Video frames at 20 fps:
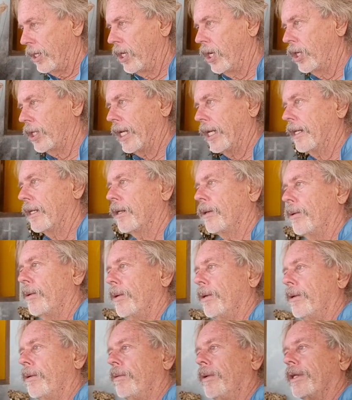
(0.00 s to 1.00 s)
Okay,
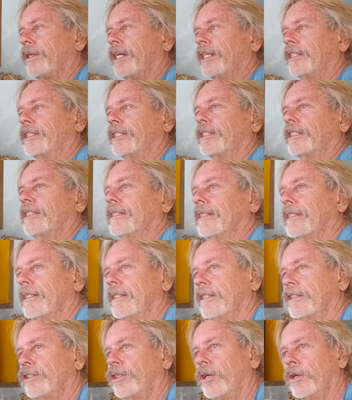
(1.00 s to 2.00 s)
well
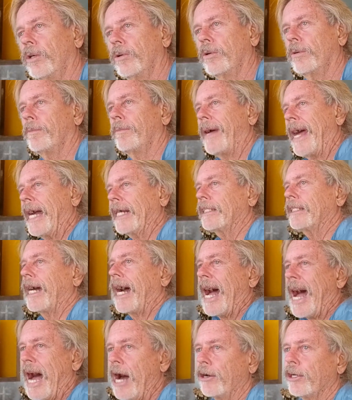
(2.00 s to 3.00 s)
so back to
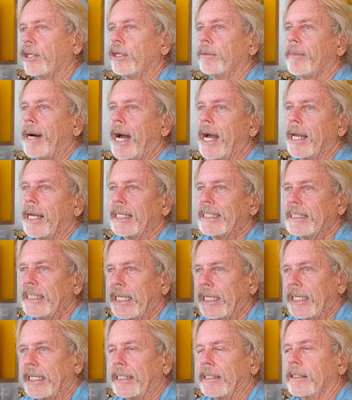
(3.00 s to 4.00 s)
how do you buy a
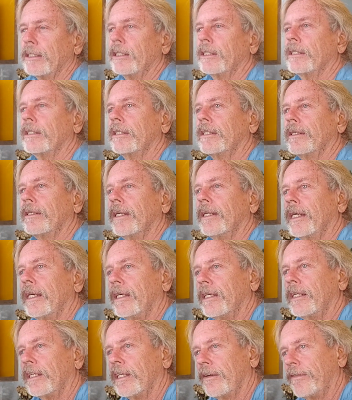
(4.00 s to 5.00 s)
ticket?
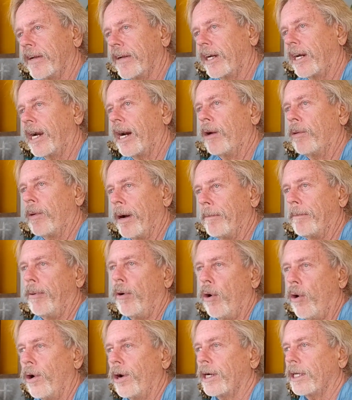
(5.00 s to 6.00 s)
You figure out what
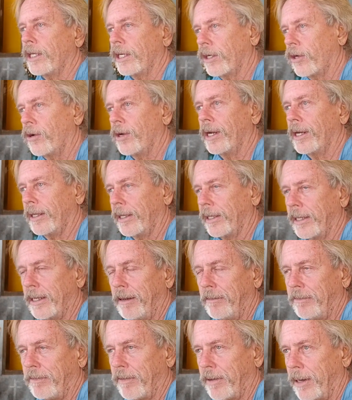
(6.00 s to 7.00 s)
port you're going to
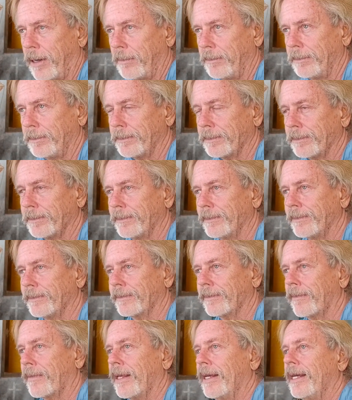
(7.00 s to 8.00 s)
leave from,
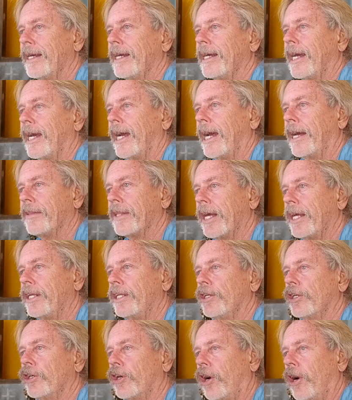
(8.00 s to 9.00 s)
and
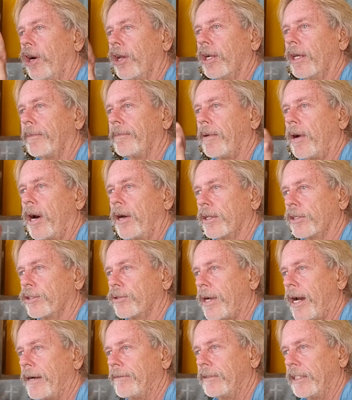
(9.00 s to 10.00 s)
then you call up all the
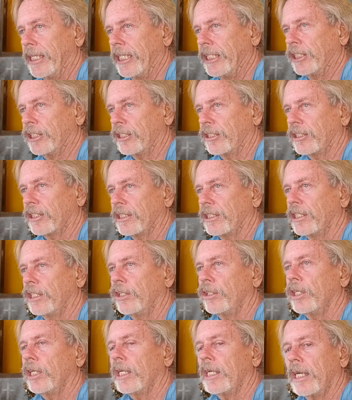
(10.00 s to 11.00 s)
travel agents
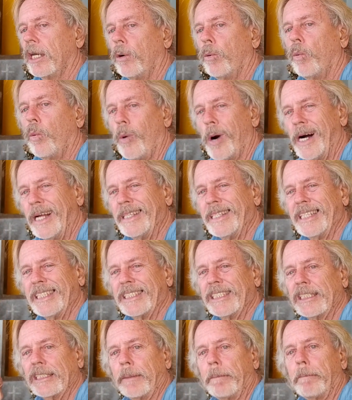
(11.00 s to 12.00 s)
until you get one
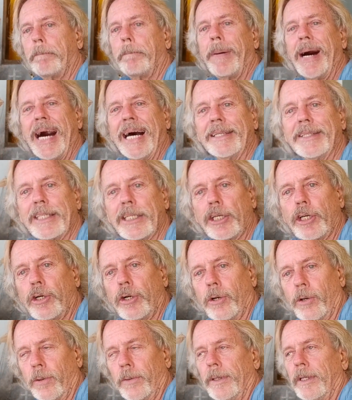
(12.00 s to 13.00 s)
that's
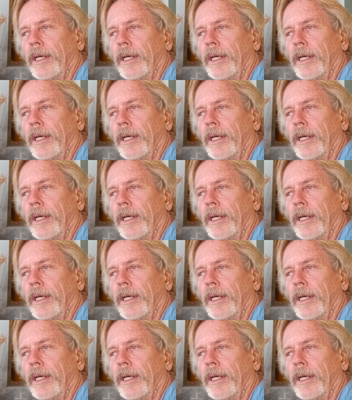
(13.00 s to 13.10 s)
simpatico.